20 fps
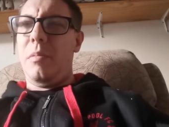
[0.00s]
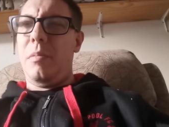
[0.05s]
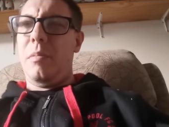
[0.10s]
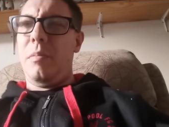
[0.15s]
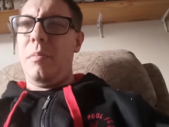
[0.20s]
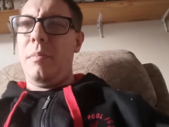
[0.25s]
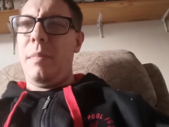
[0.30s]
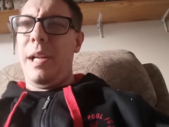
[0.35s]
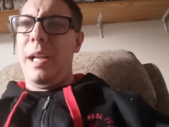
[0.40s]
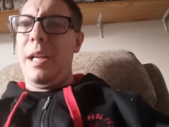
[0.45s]

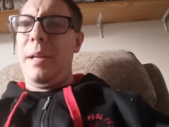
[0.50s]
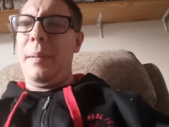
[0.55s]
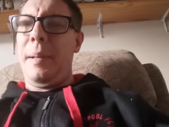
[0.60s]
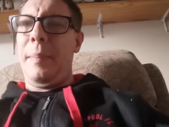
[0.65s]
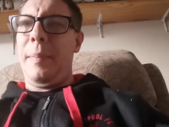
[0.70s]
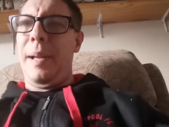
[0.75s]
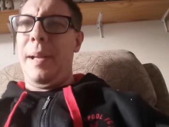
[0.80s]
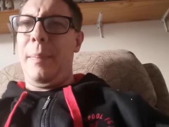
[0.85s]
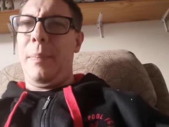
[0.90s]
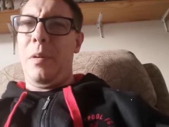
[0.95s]

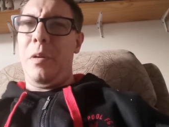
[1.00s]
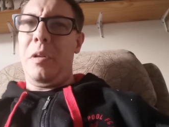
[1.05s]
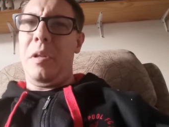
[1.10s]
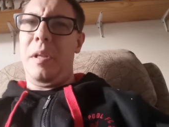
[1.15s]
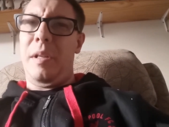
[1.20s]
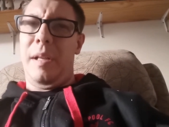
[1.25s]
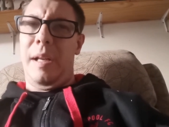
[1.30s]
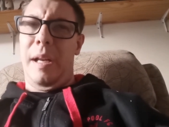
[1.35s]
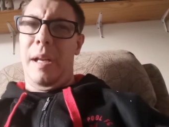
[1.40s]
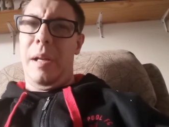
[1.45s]
maybe
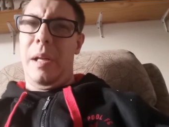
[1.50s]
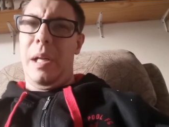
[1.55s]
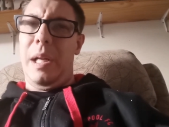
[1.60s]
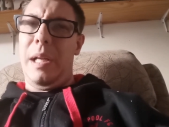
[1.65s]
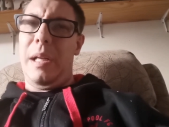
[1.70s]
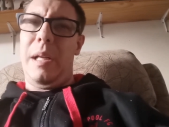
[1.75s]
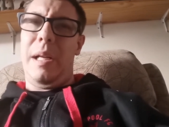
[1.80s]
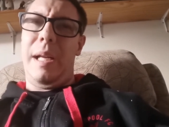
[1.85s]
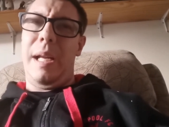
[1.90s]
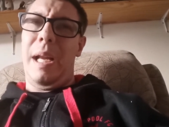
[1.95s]
pushes it
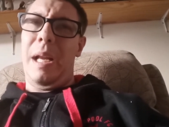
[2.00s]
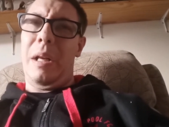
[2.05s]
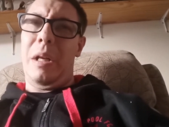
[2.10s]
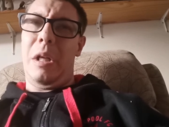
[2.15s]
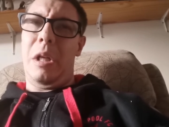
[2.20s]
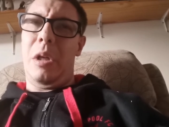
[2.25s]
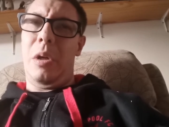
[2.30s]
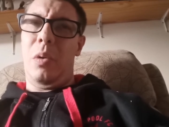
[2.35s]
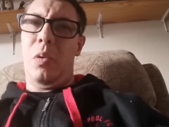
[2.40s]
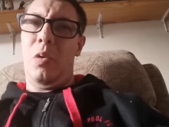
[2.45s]

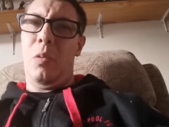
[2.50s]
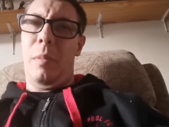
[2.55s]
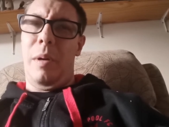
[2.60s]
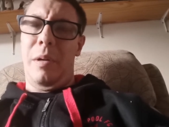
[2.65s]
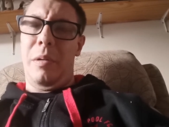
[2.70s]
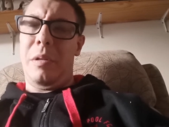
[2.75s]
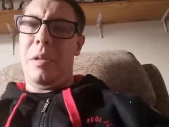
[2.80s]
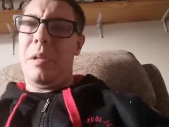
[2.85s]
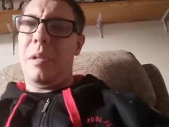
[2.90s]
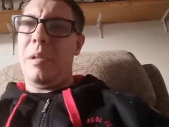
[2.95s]
into
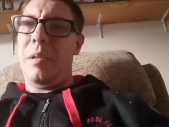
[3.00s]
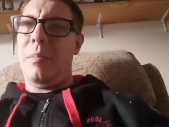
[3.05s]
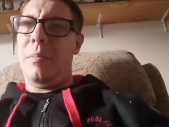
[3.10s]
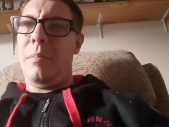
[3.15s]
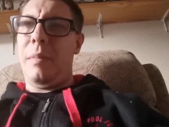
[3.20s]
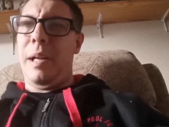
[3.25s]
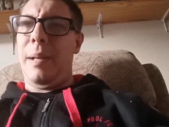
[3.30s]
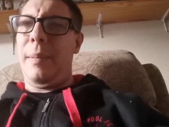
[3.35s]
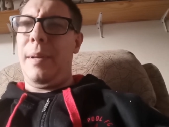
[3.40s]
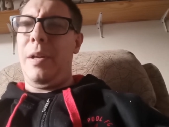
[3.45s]
almost
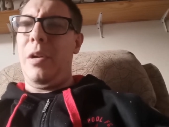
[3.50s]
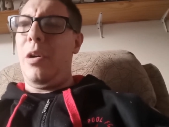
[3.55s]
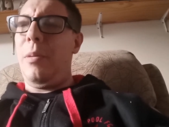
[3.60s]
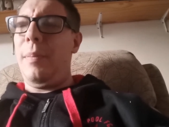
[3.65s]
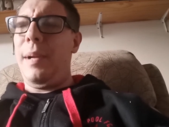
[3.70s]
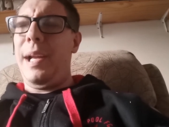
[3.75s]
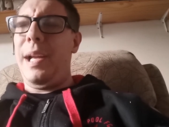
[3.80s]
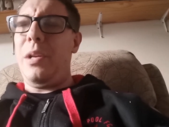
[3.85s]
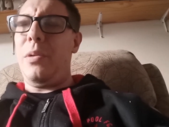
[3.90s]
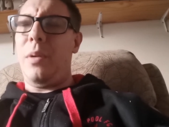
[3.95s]
maybe
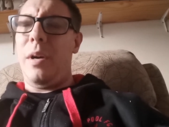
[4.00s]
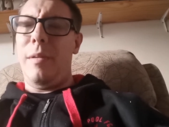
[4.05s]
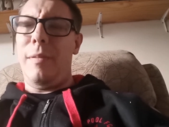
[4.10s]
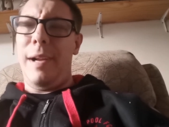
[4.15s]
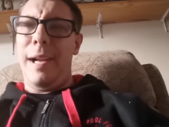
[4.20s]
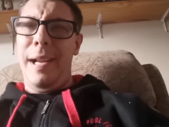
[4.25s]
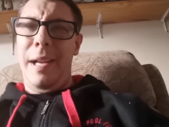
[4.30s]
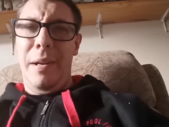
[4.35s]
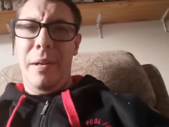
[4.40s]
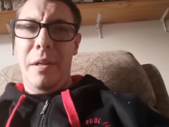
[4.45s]
not being a
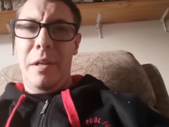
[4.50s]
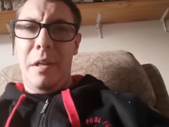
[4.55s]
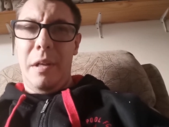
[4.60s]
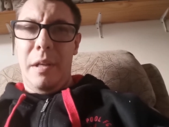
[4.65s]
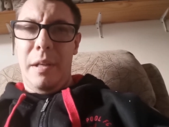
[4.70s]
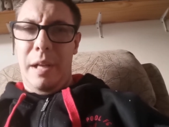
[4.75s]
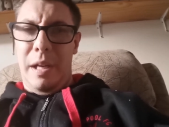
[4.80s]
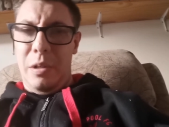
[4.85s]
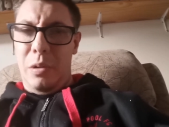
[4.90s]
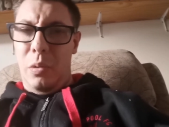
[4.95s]
12A.
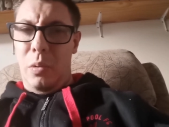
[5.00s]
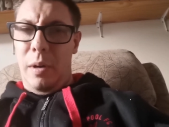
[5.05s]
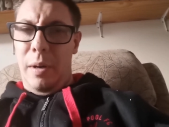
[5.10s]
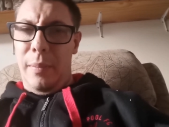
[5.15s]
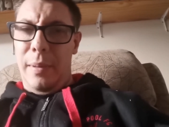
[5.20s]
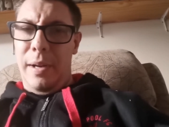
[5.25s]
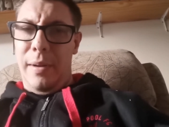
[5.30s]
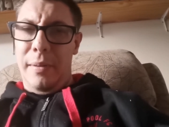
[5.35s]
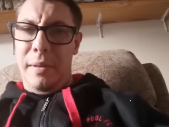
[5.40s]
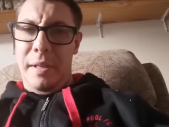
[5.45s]
That's
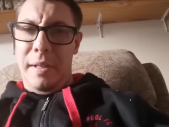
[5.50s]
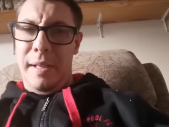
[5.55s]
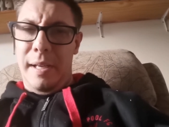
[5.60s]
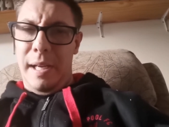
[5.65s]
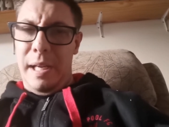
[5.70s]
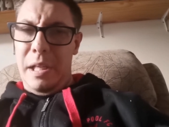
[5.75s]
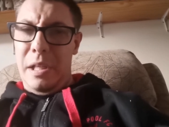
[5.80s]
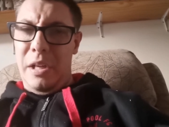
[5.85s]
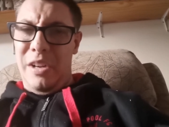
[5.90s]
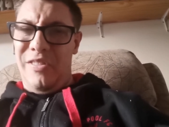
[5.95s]
all I'm going to
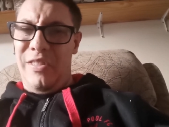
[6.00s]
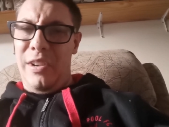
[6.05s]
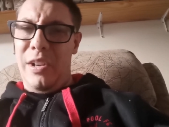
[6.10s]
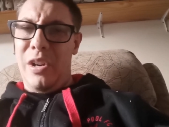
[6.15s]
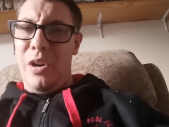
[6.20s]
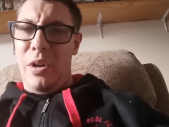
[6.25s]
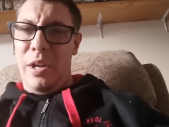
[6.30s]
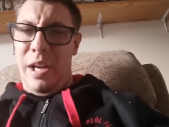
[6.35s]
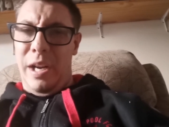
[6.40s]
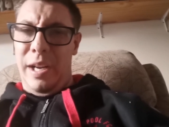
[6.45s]
say. So if
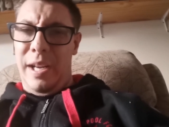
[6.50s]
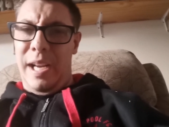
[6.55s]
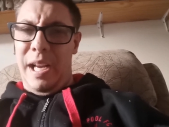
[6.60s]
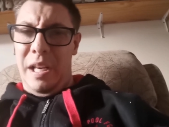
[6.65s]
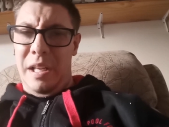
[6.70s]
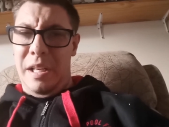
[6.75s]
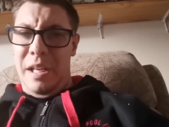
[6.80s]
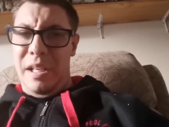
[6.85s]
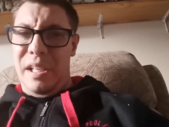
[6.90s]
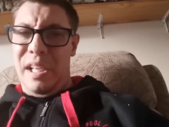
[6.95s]
you've got young
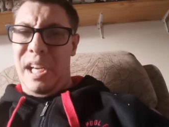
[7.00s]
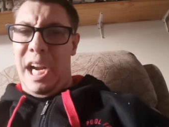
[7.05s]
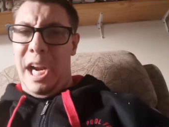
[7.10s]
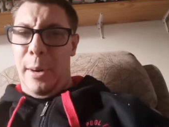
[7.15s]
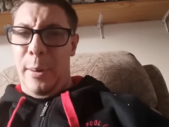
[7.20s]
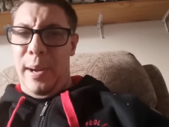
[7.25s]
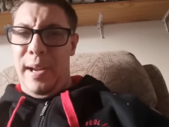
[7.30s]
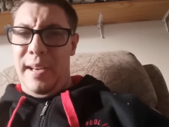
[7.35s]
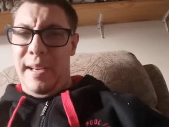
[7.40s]
kids that scare